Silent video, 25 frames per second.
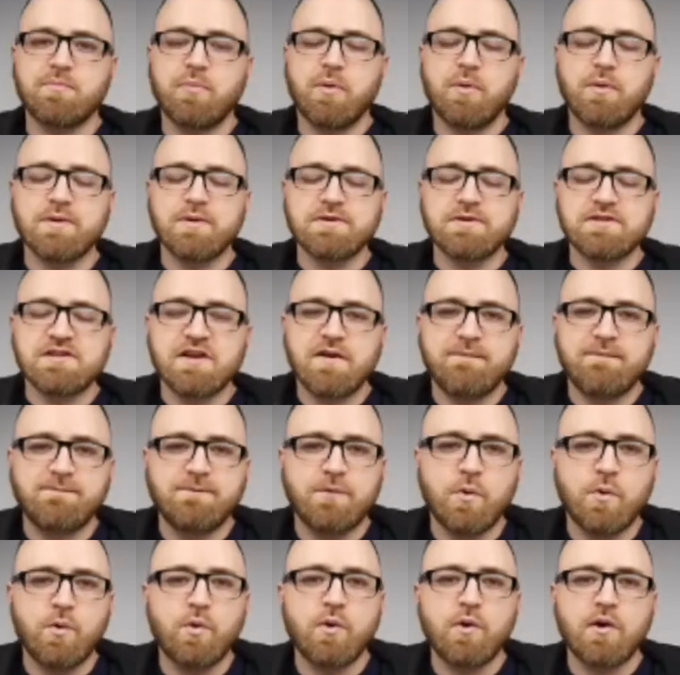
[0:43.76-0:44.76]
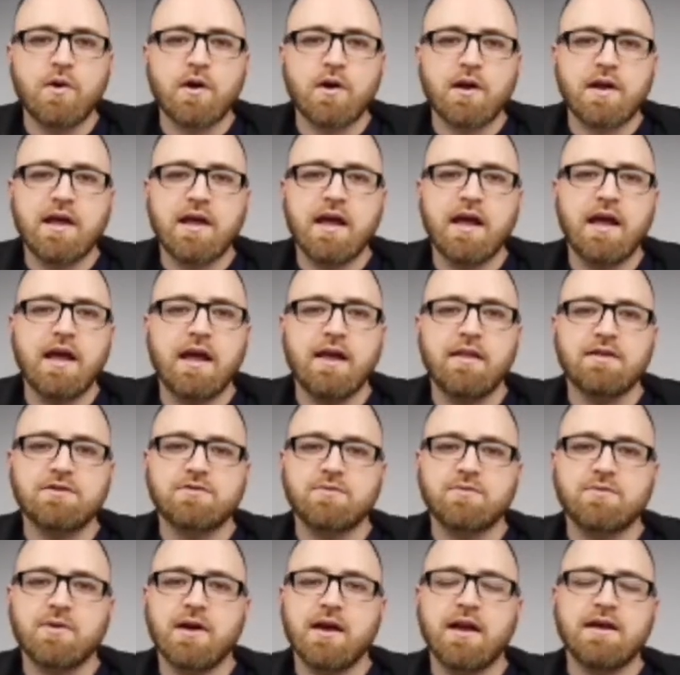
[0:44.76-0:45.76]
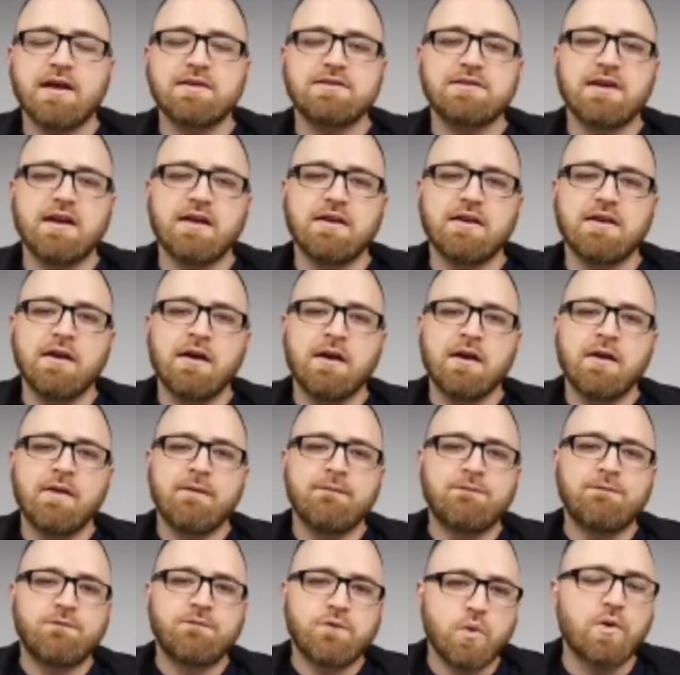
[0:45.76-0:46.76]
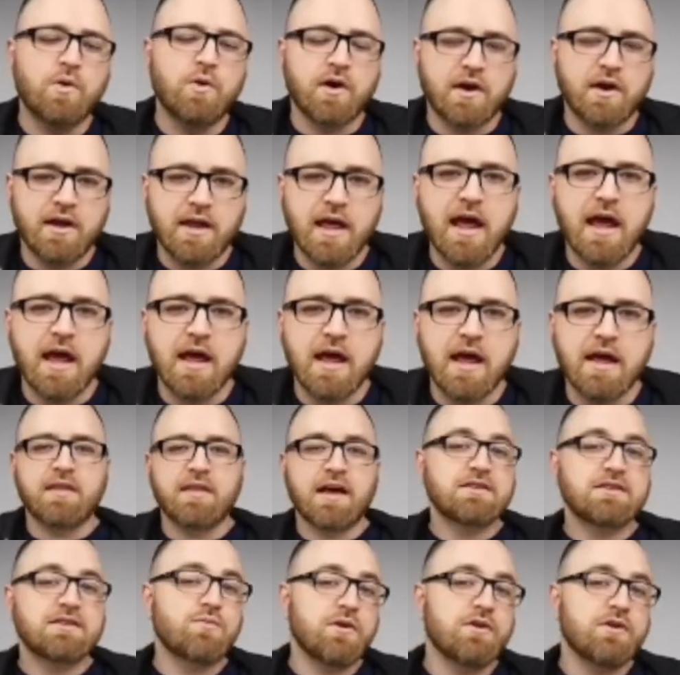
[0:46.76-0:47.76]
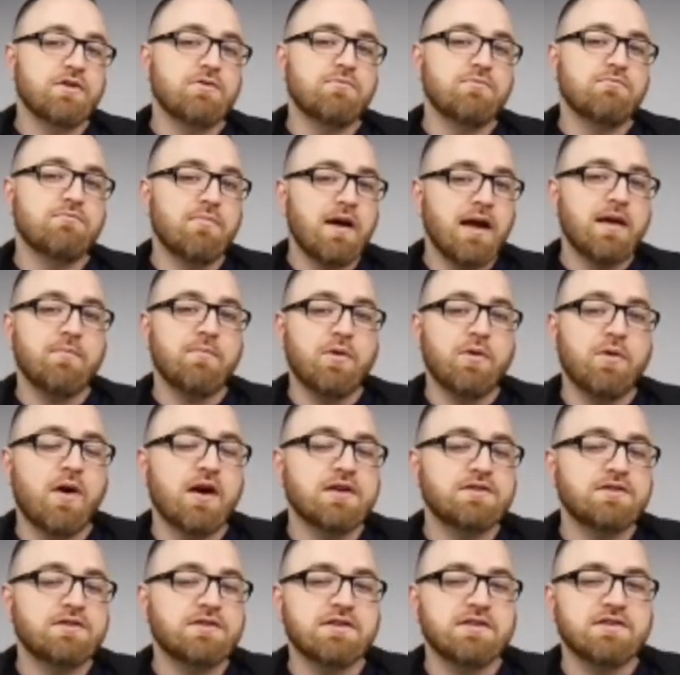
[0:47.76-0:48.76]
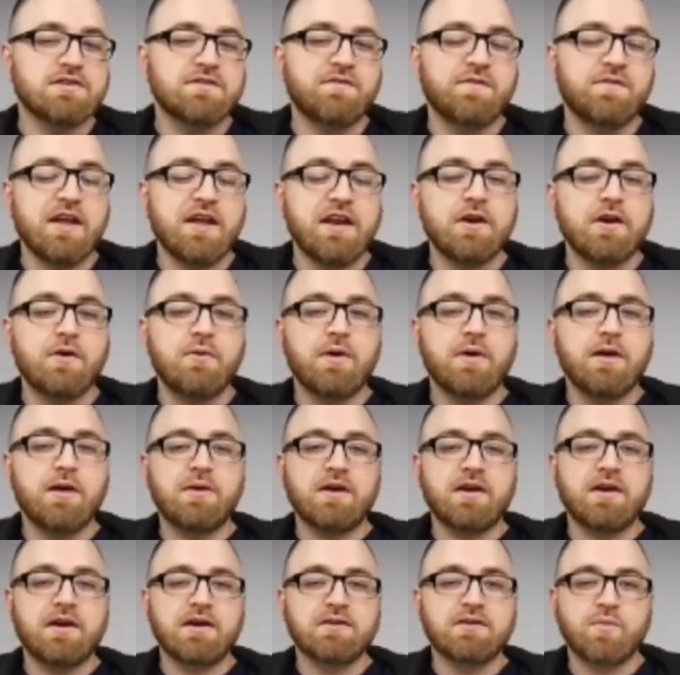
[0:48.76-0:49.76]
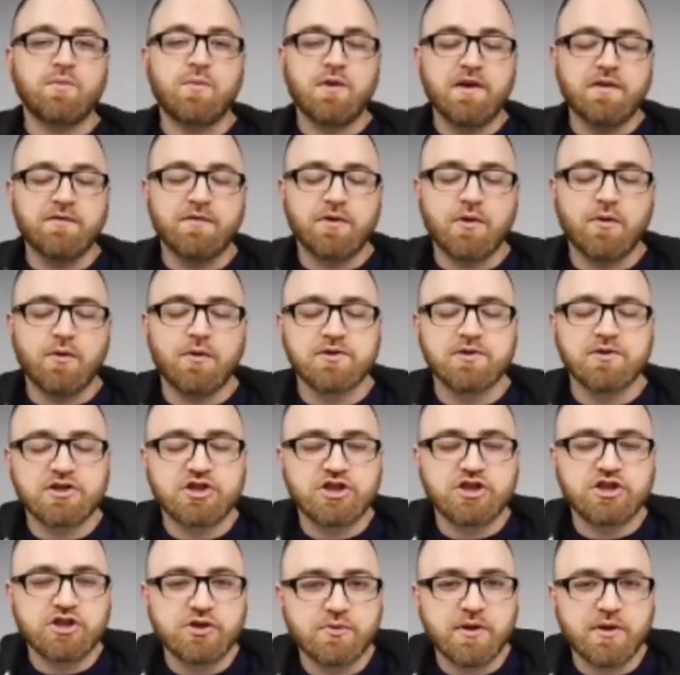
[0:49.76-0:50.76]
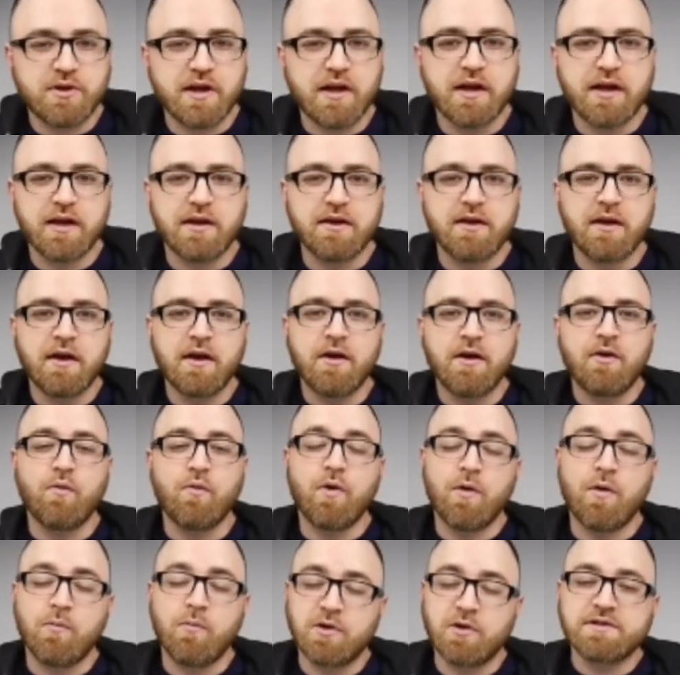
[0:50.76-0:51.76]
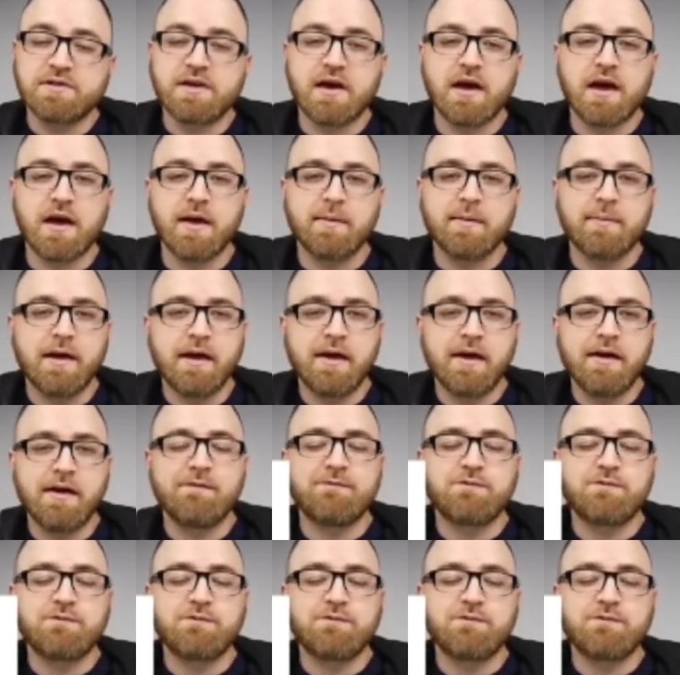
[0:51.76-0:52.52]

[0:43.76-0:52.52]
it supports 4K. That's right, I said 4K. That's what you might be watching this video in, because we of course shoot in, one more time,